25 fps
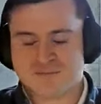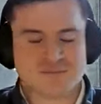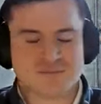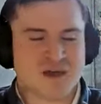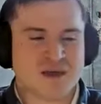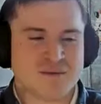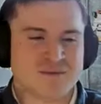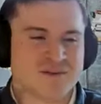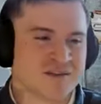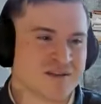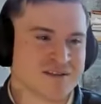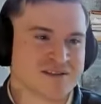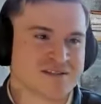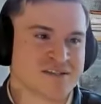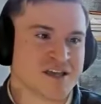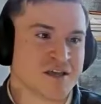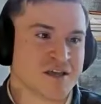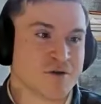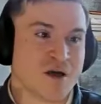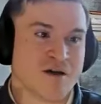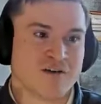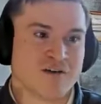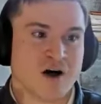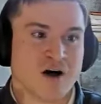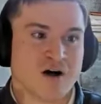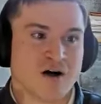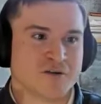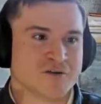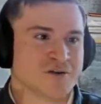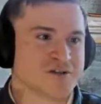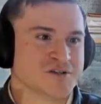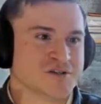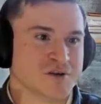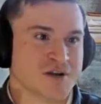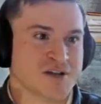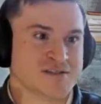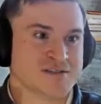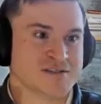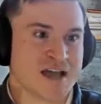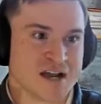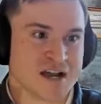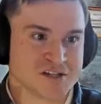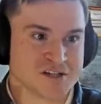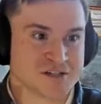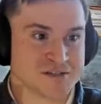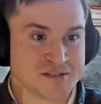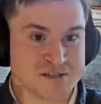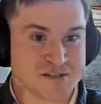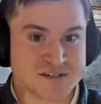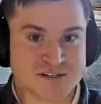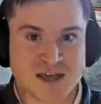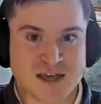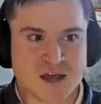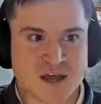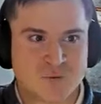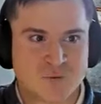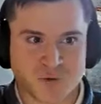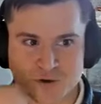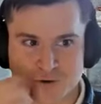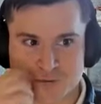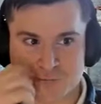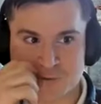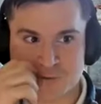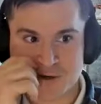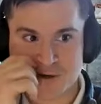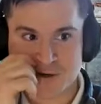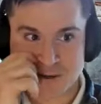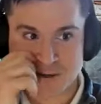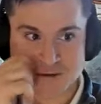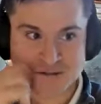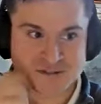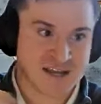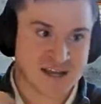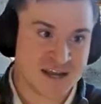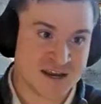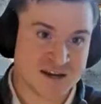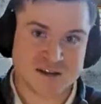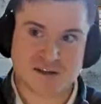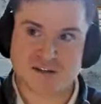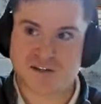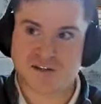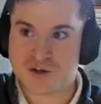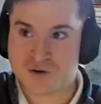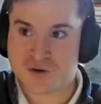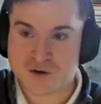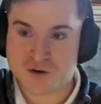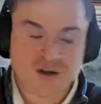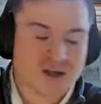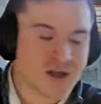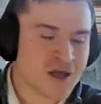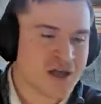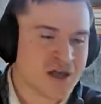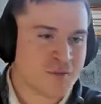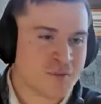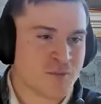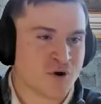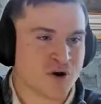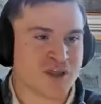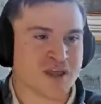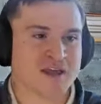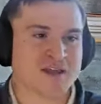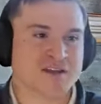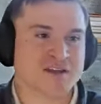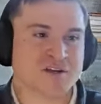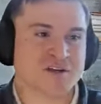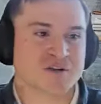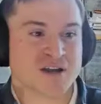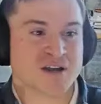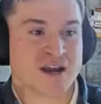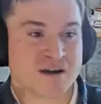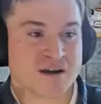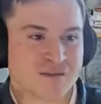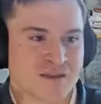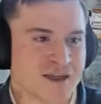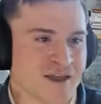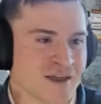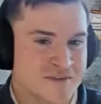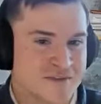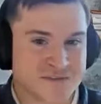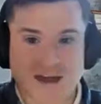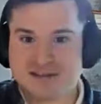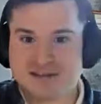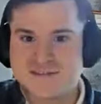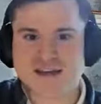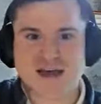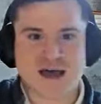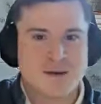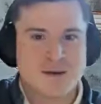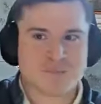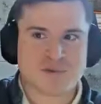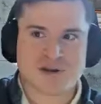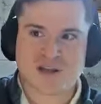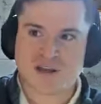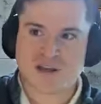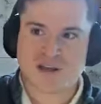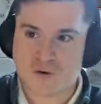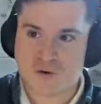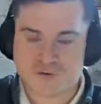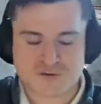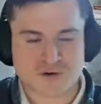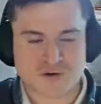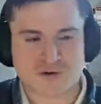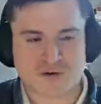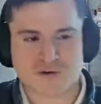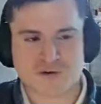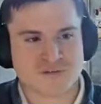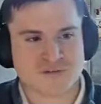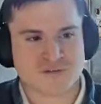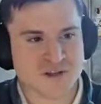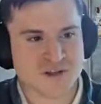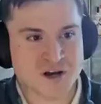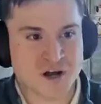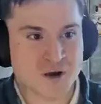maybe let's say you have 100 transactions a day where you're reading in data and you're putting it in your data lake, and that's happening over,